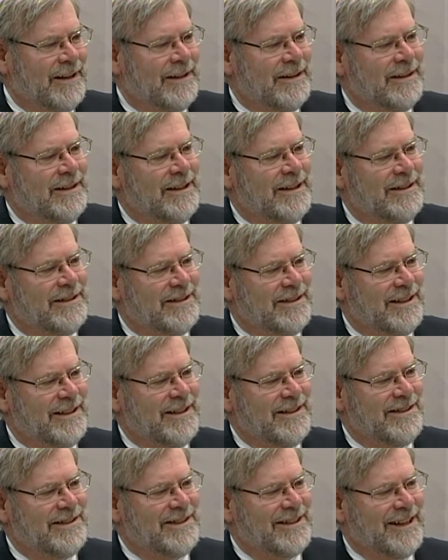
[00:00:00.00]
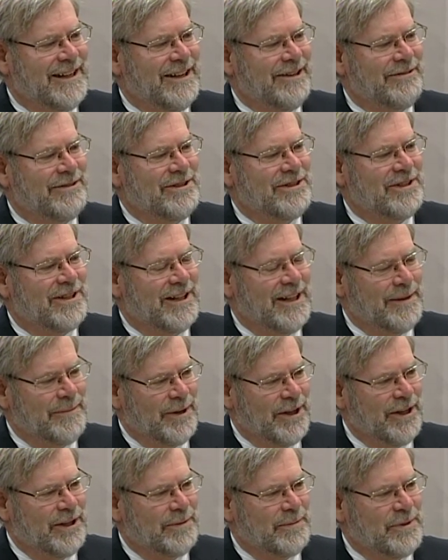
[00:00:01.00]
The cities and the counties claim
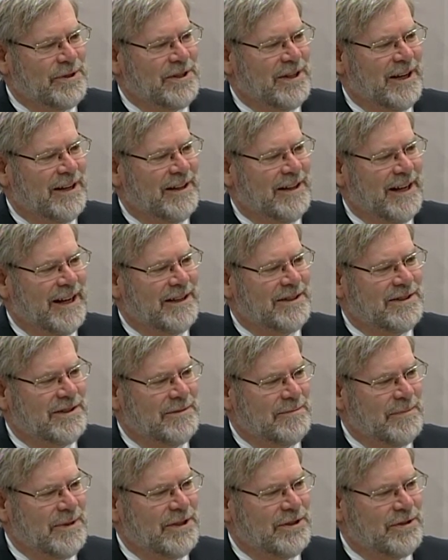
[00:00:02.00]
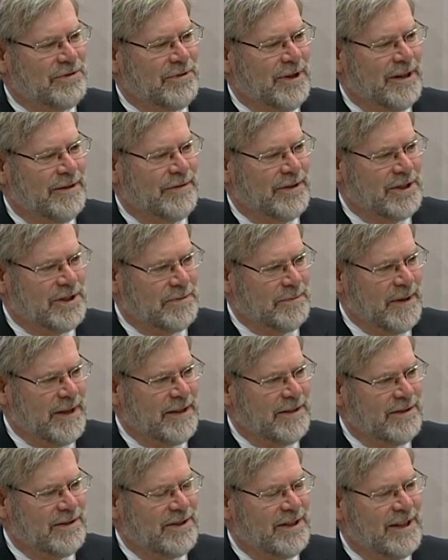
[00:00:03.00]
100% of that is administrative
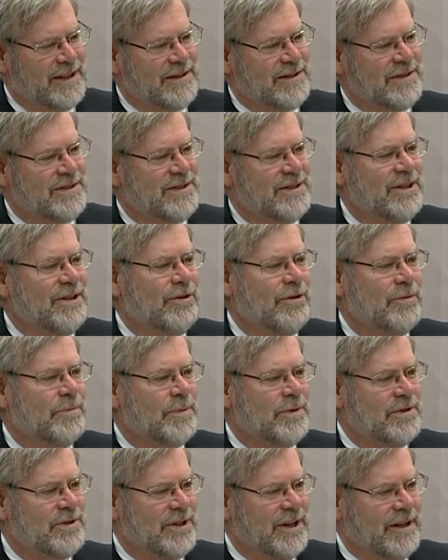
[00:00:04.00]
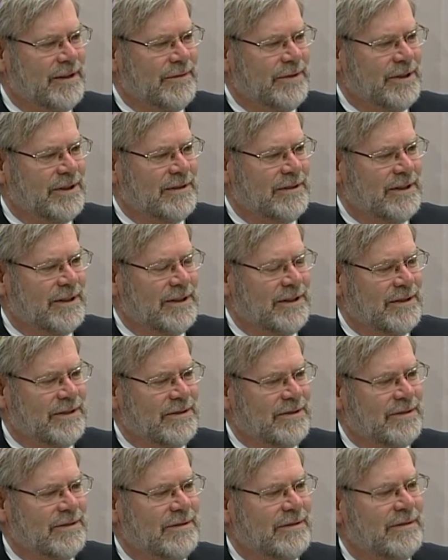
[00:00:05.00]
expense, and 0% of it
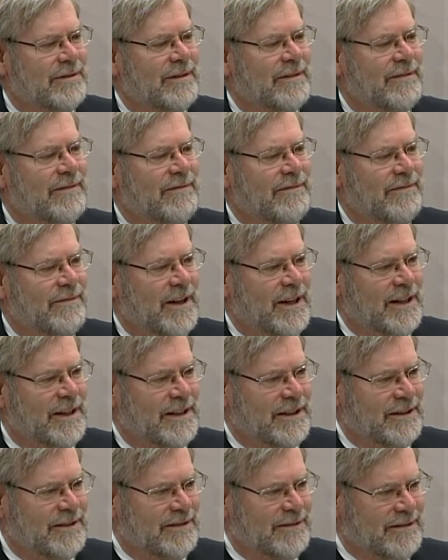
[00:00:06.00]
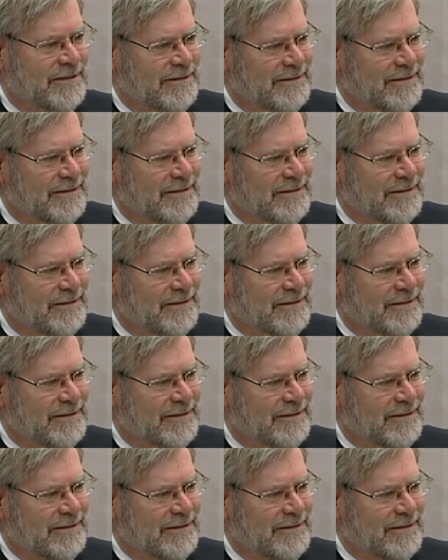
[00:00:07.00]
is fine.